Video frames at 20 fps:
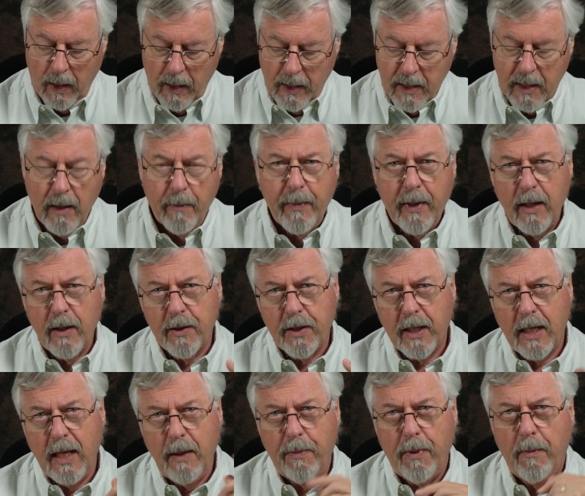Something else
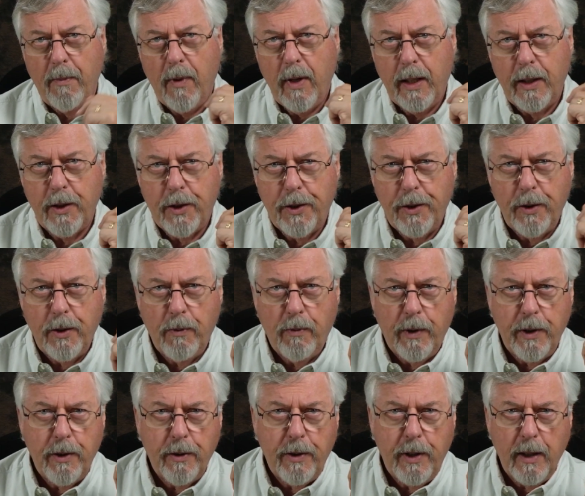to keep in mind too,
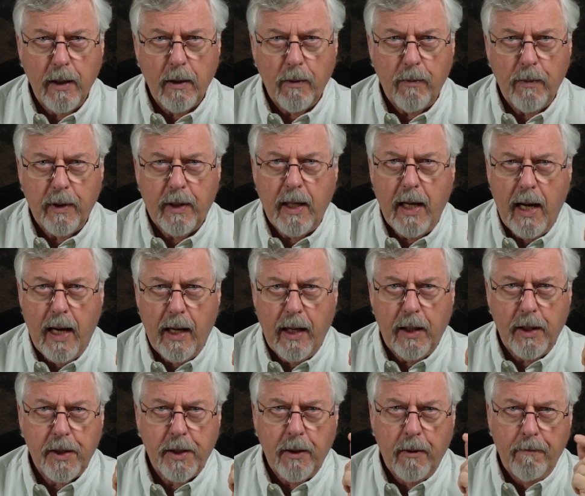when you're dealing with
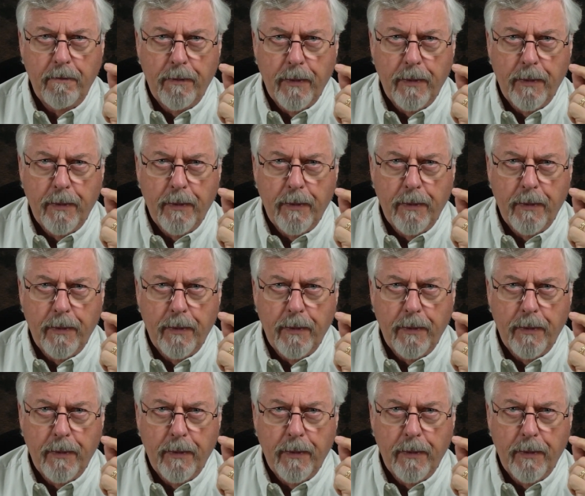caddis,